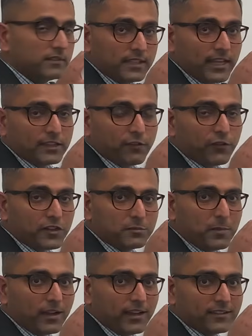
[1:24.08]
take the first
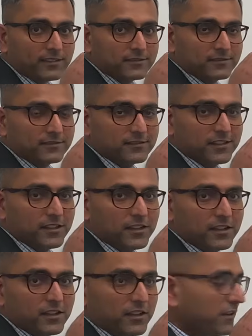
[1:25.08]
bucket,
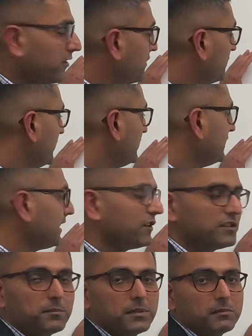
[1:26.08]

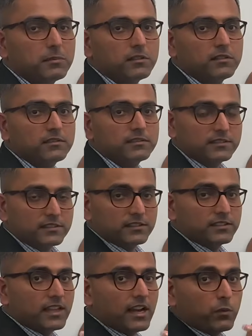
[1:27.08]
60,000 people
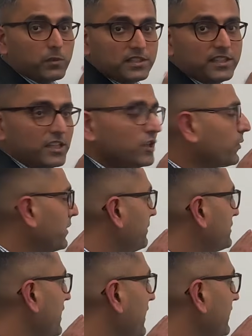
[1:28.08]
that are visiting your
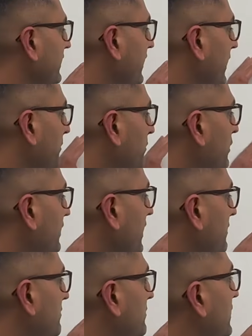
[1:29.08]
website, and put
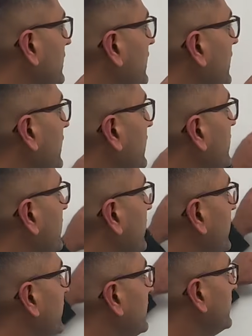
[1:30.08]
them
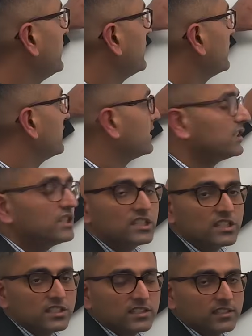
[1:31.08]
in
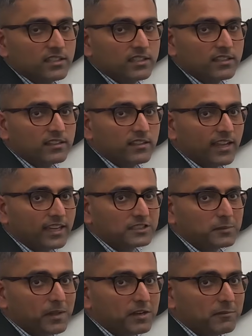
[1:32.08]
this
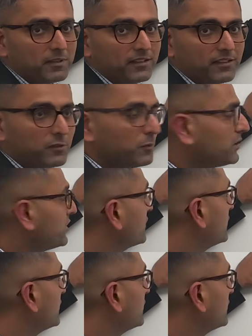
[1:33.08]
experiment, which is